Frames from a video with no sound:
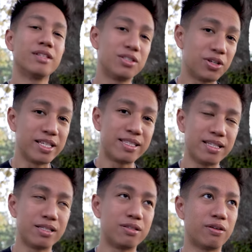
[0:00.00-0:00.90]
So this
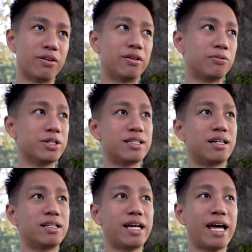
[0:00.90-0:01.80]
is retailed